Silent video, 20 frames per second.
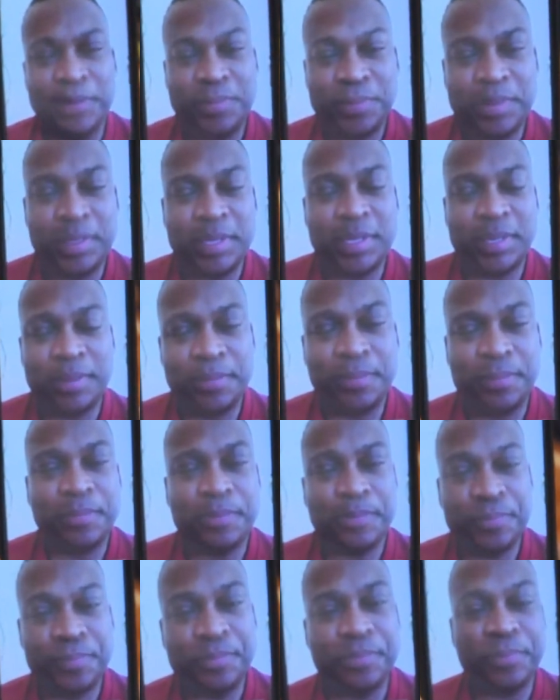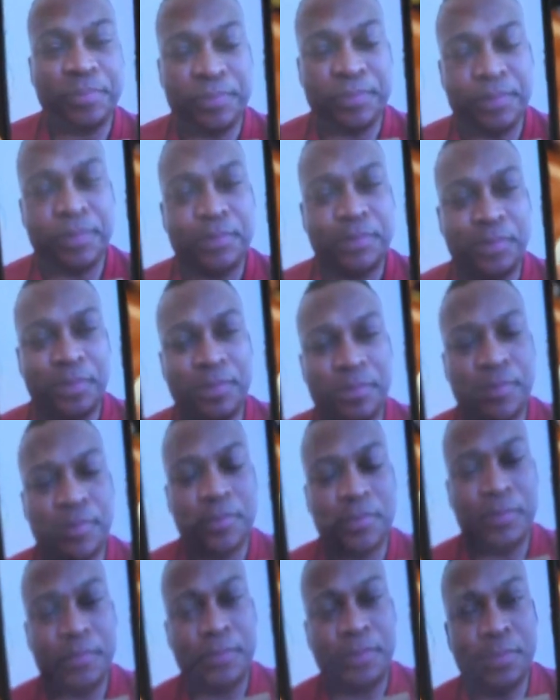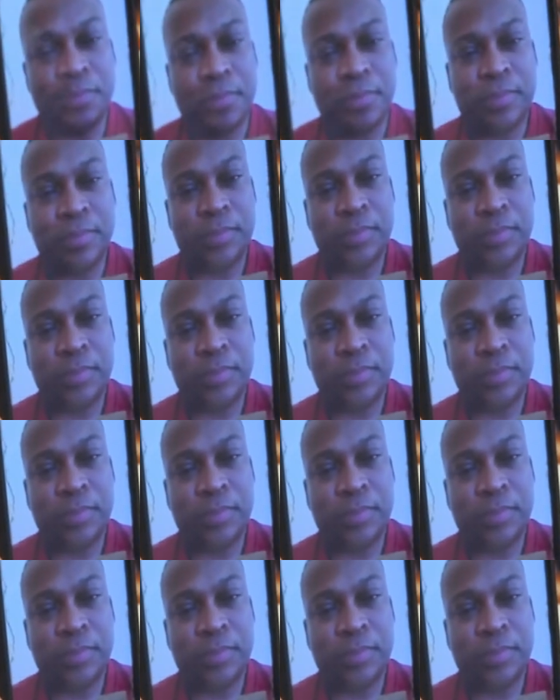that the next generation,